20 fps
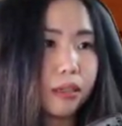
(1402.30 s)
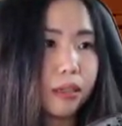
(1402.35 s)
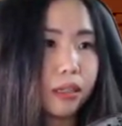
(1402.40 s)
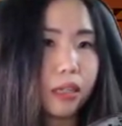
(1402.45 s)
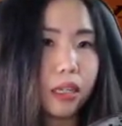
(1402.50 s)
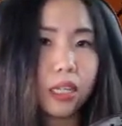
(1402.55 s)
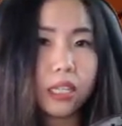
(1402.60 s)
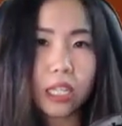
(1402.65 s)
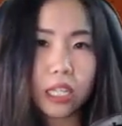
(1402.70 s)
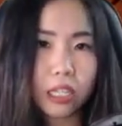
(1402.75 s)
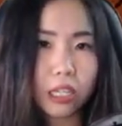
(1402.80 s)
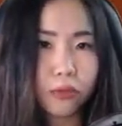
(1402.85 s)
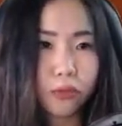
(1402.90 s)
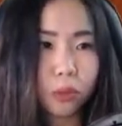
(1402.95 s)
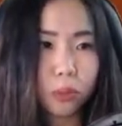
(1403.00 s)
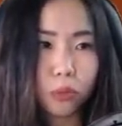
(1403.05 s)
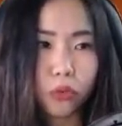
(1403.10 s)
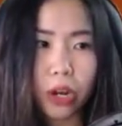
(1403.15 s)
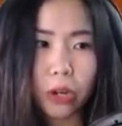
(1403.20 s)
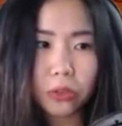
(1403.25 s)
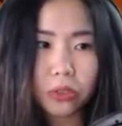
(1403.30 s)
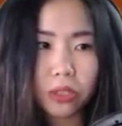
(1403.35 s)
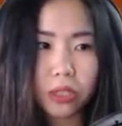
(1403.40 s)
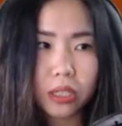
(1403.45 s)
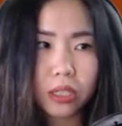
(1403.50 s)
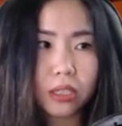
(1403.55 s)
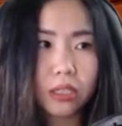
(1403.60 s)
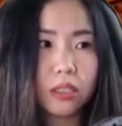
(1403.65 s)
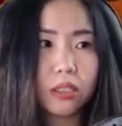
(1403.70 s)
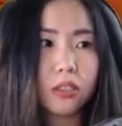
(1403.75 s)
in a different
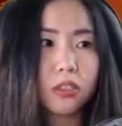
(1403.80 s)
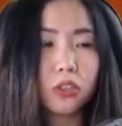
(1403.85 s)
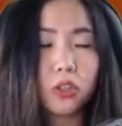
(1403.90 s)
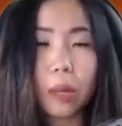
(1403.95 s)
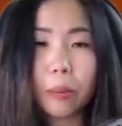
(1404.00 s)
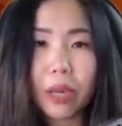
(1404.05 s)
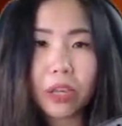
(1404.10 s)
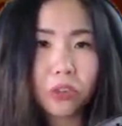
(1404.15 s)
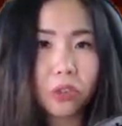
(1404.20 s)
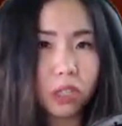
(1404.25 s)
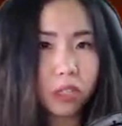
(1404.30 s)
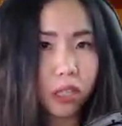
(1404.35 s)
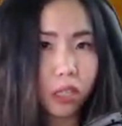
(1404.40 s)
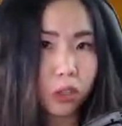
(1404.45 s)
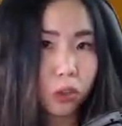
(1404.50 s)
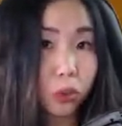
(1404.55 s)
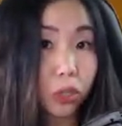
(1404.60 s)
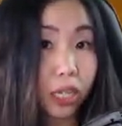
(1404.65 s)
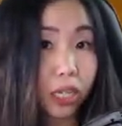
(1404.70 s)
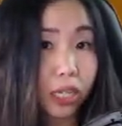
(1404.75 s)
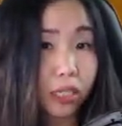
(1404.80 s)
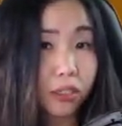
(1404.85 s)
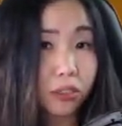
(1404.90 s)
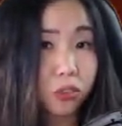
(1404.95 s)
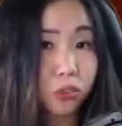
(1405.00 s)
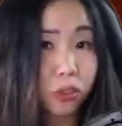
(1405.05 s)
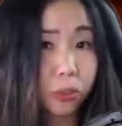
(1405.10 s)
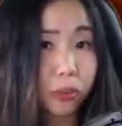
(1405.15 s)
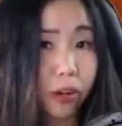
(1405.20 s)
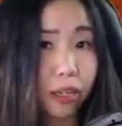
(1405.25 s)
browser, so I'm actually not looking at the
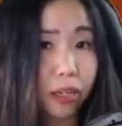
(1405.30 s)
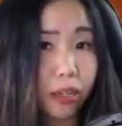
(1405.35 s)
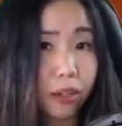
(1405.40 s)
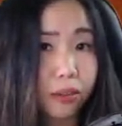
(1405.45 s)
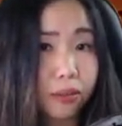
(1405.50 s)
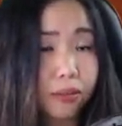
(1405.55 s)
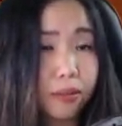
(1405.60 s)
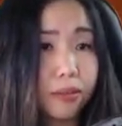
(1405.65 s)
stream right now.